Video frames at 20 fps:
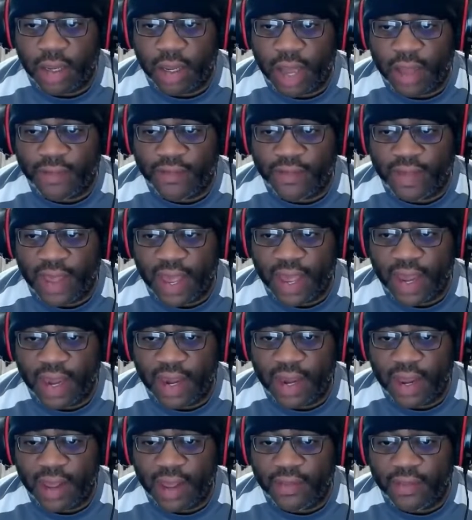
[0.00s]
And
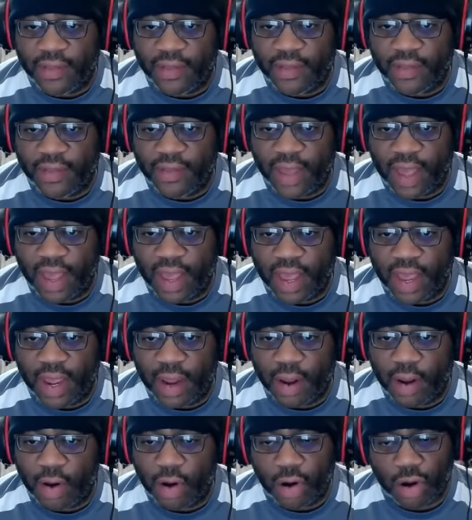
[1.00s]
then they
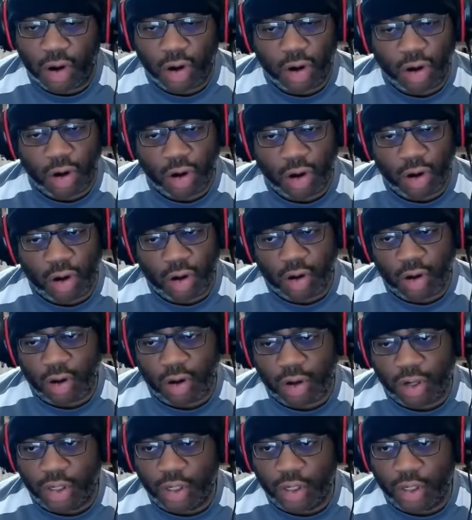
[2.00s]
are